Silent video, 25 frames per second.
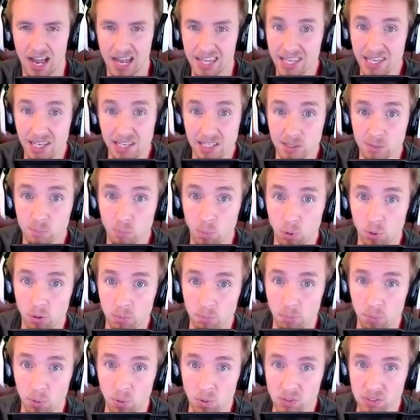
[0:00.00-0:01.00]
I think it's more
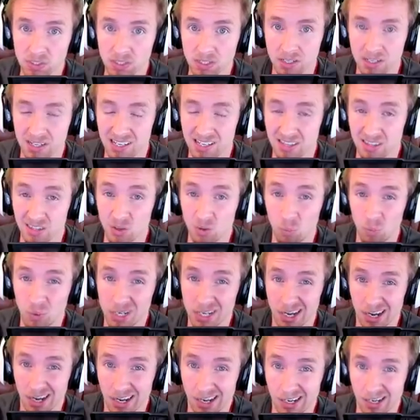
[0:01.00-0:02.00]
important that
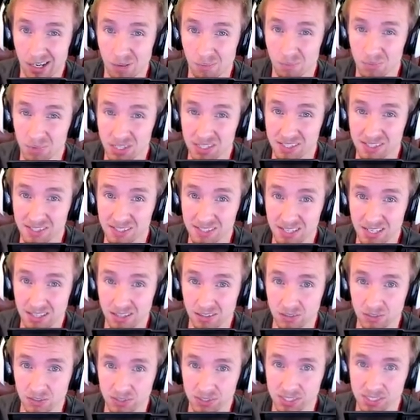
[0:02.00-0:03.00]
we arm the
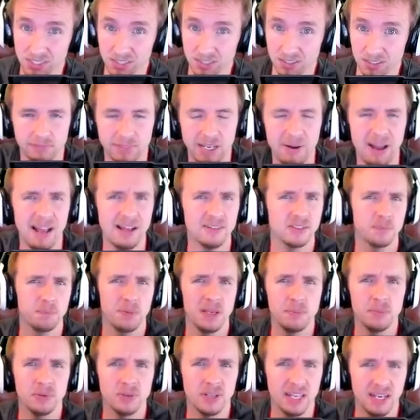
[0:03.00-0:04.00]
SEALs. Now, how do
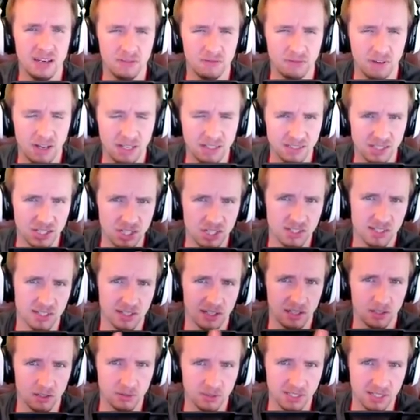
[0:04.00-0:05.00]
people get advantages
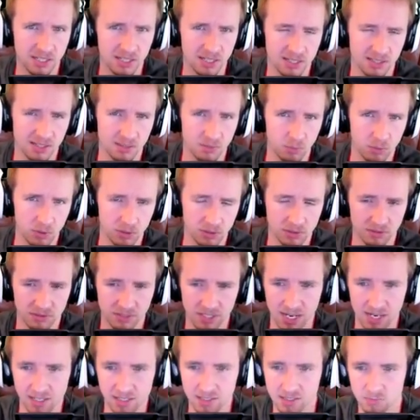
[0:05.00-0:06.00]
at low tiers in World of
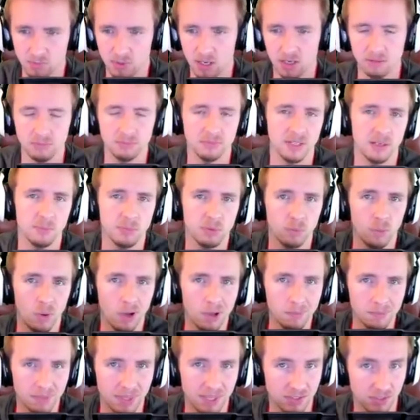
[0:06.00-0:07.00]
Tanks? Well, number
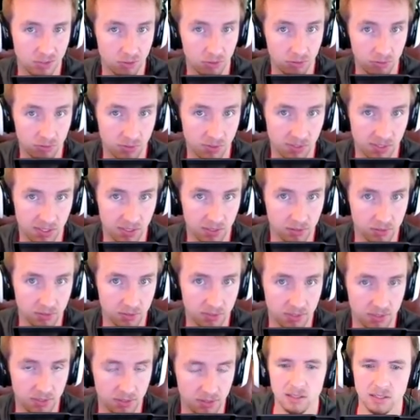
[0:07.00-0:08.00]
one, there's crew
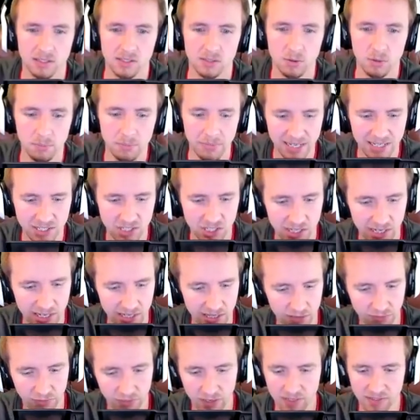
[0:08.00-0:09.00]
skills. So
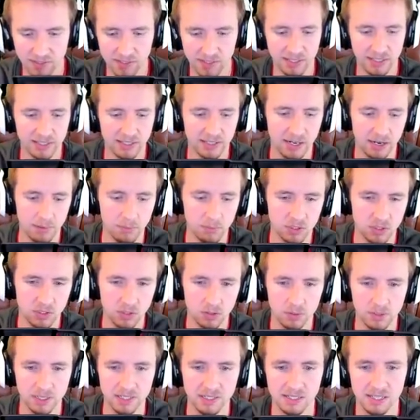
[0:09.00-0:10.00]
immediately the first thing that I would
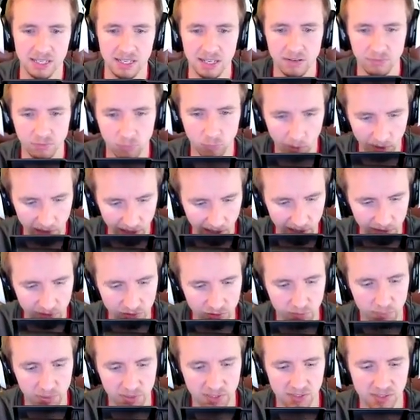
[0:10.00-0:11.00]
do is give
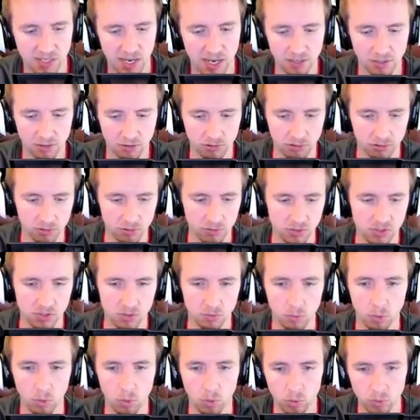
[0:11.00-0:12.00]
100% crews
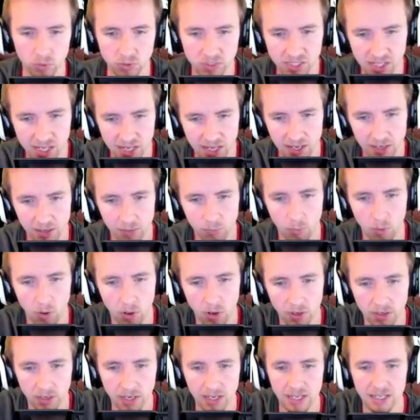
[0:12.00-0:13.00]
to all tier
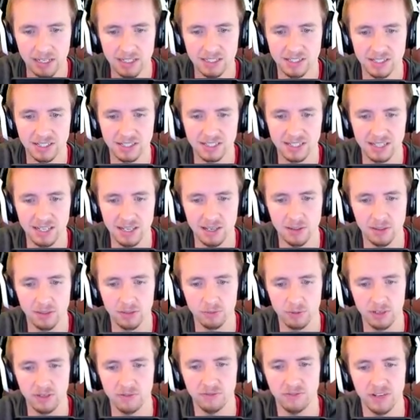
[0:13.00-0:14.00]
1 to tier
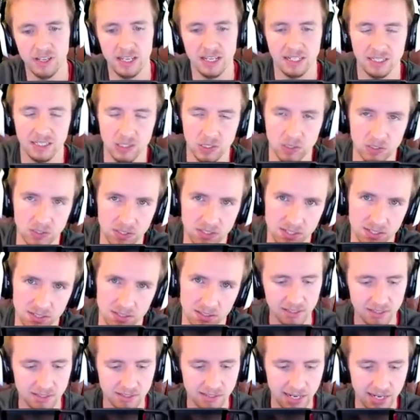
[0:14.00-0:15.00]
3 vehicles.
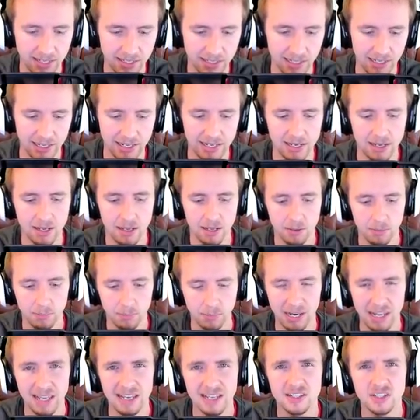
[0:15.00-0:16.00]
Secondly,
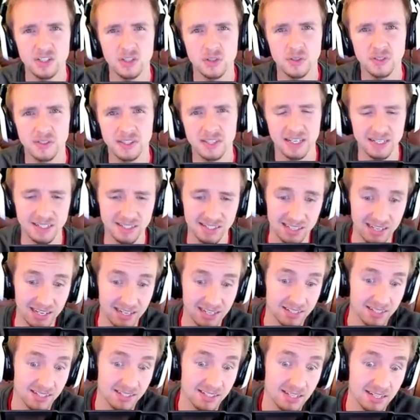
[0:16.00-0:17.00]
players use things
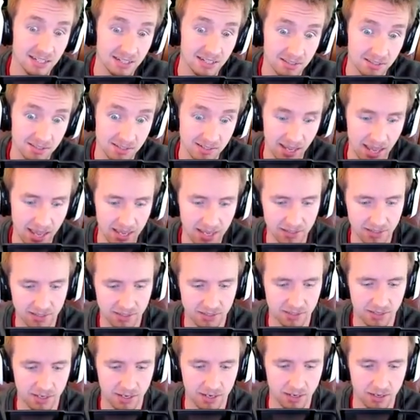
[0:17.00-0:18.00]
like Sixth
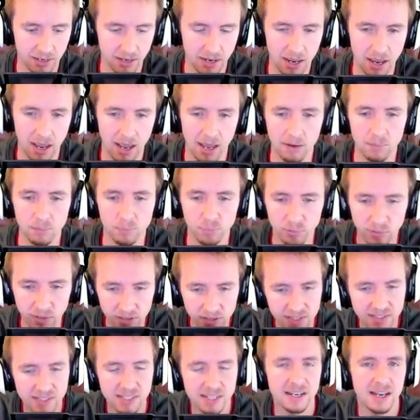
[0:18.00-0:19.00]
Sense and, and
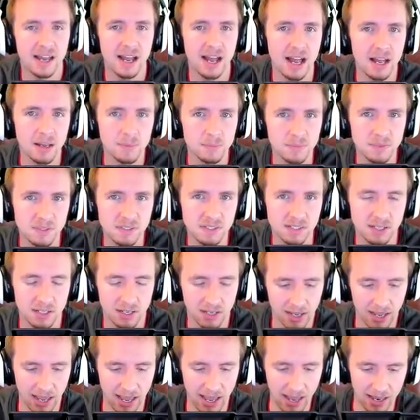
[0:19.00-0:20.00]
Brothers in Arms
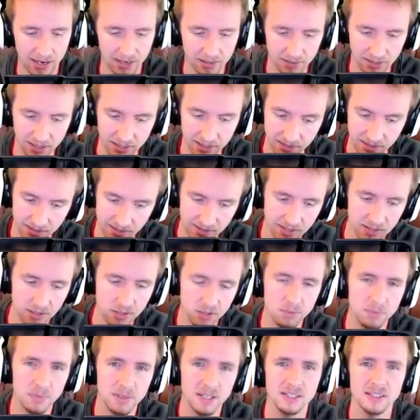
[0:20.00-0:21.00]
and
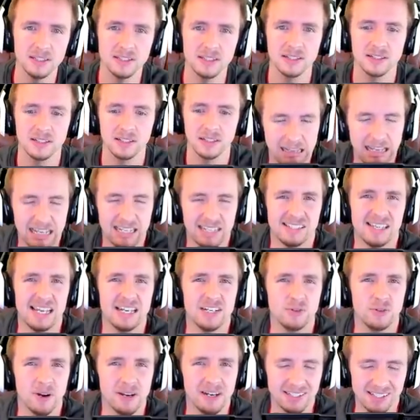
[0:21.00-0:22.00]
concealment,
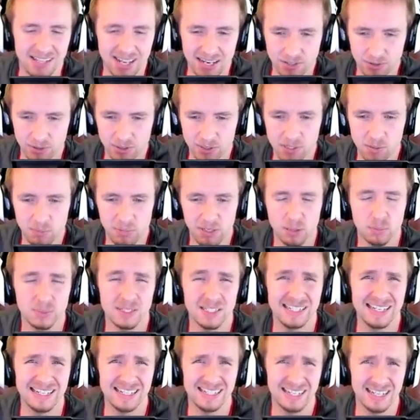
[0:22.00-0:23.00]
etc., etc., to be able
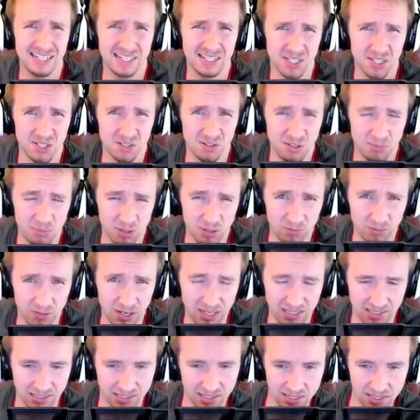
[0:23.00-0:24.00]
to get an extreme
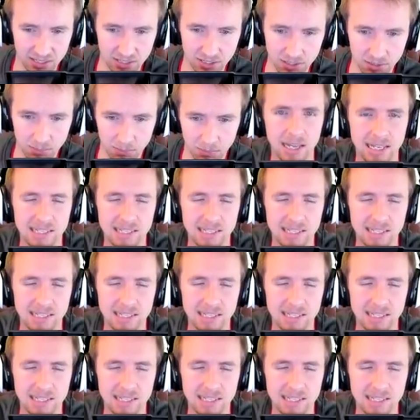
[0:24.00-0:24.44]
advantage.